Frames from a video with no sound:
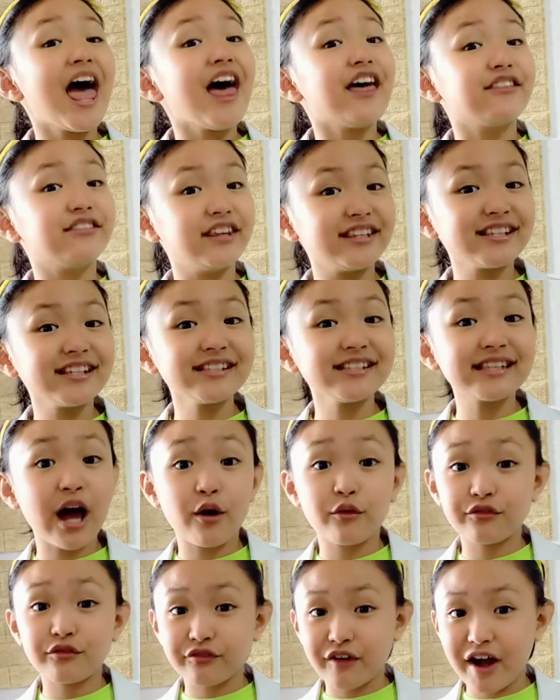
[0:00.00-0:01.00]
This is
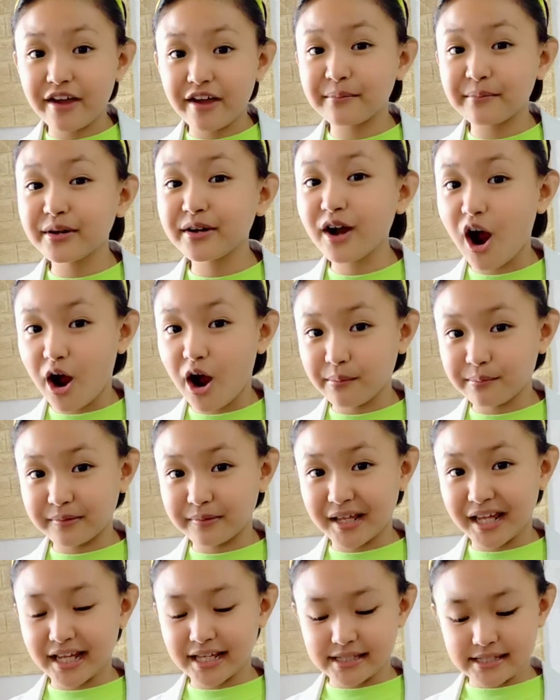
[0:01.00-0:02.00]
how fiber
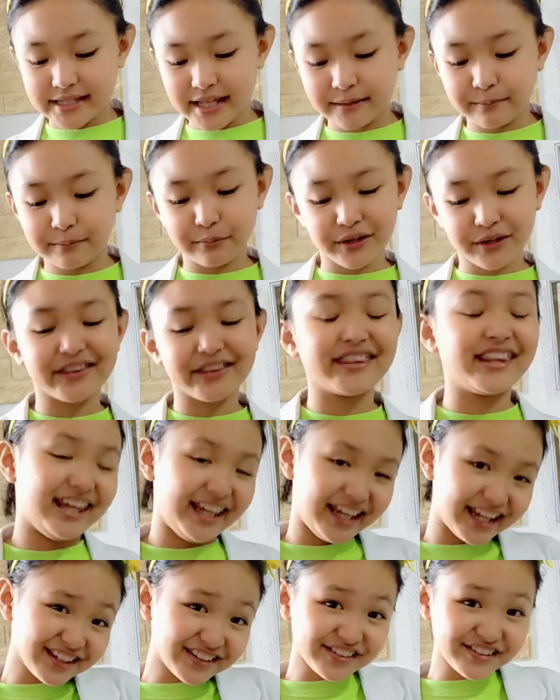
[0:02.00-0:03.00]
optics that bring the
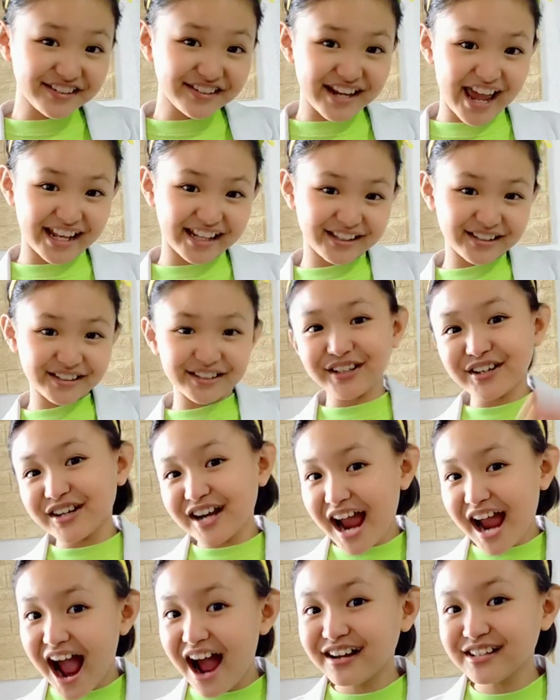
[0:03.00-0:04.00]
internet to your
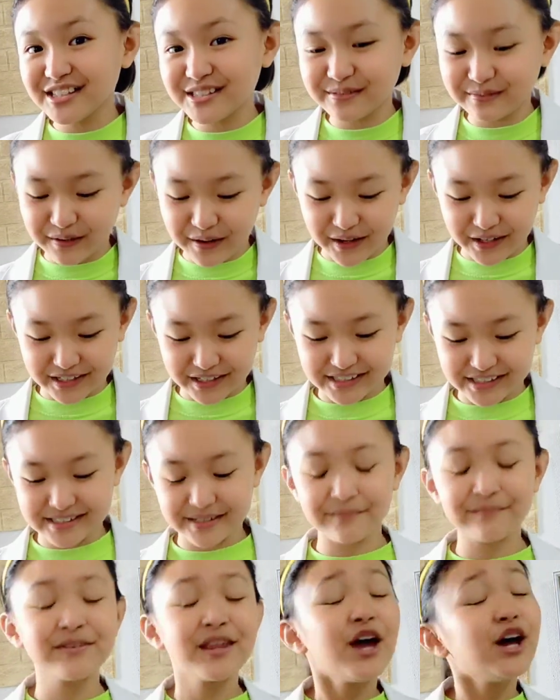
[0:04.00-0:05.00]
house works.
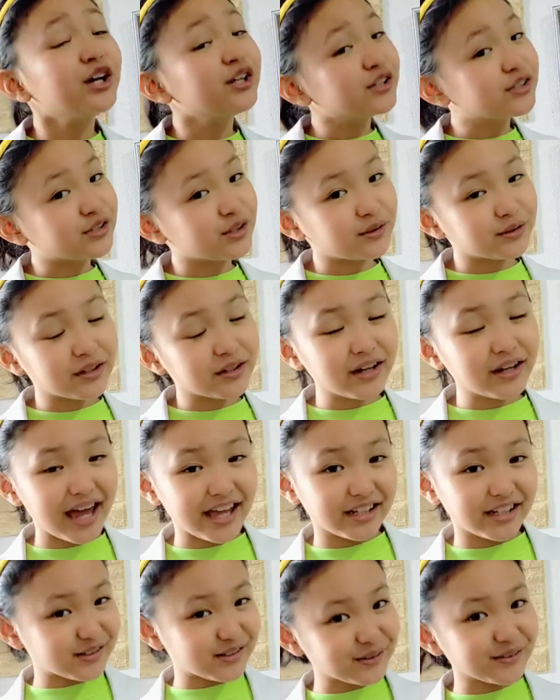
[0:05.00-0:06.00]
Total
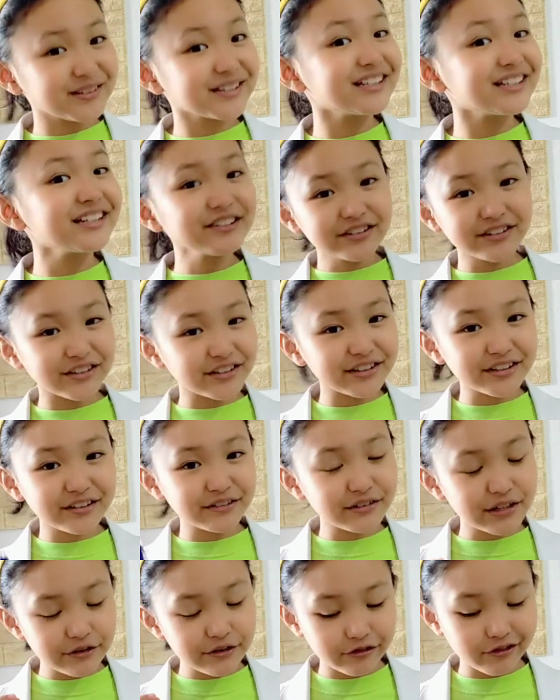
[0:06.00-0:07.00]
internal
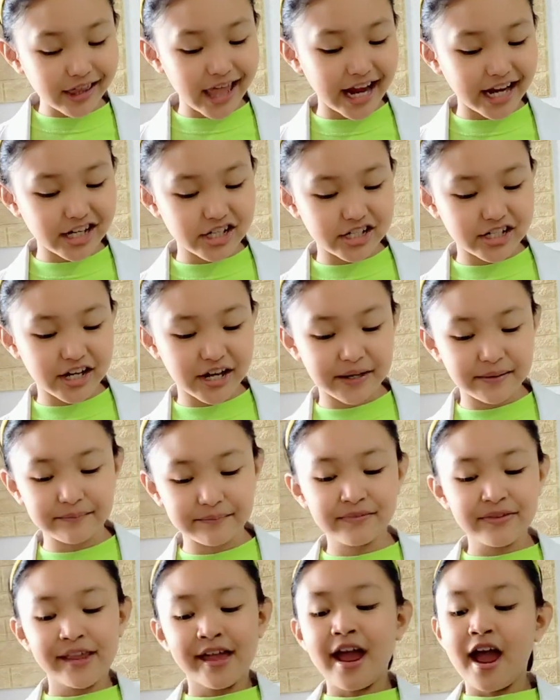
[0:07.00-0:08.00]
reflection
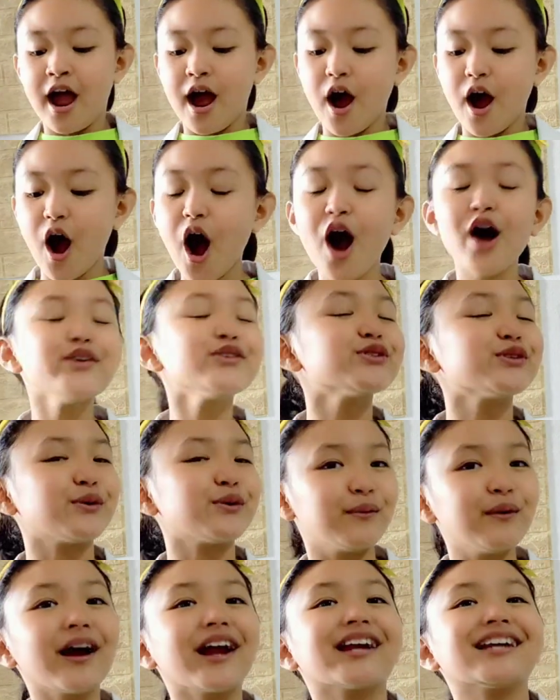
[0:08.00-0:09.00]

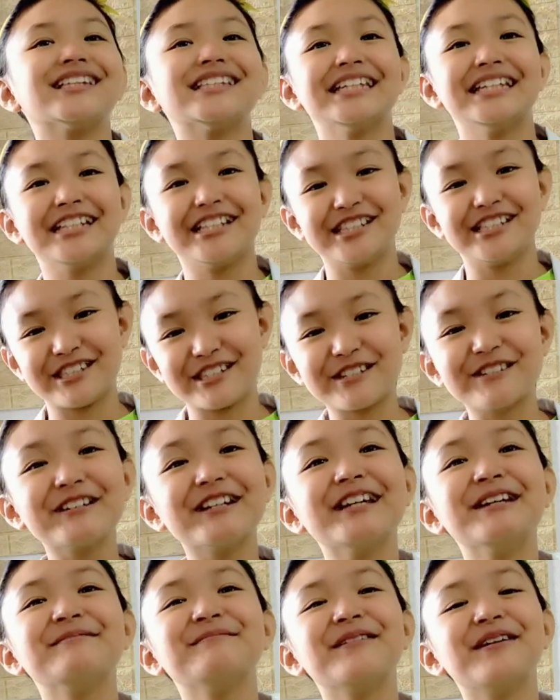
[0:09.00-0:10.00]
also works in a
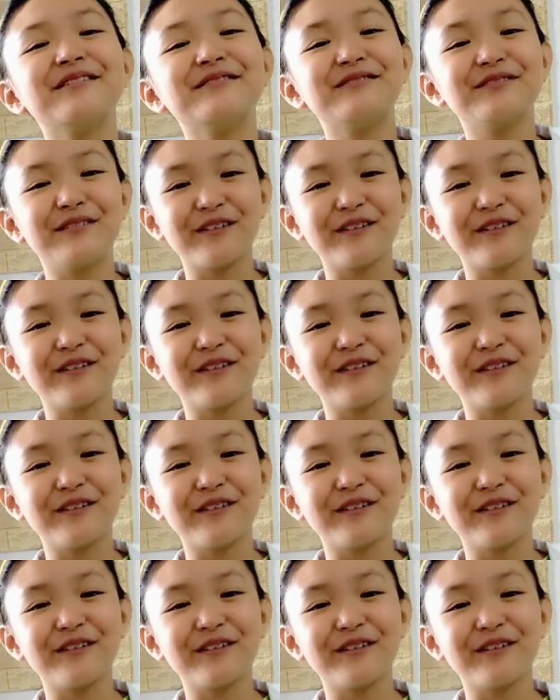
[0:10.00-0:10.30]
stream of